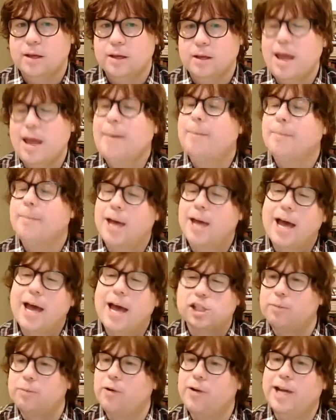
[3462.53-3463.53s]
Yep. Yeah.
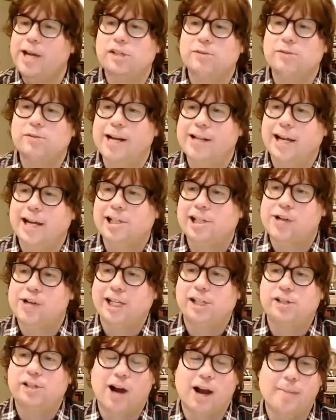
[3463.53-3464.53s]
So Maria's right. That's
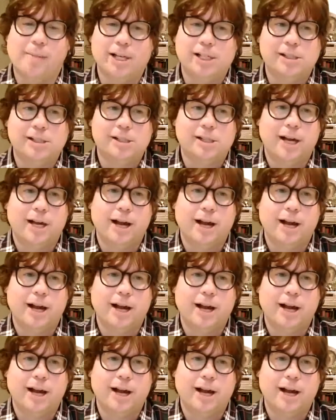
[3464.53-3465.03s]
Transcribus.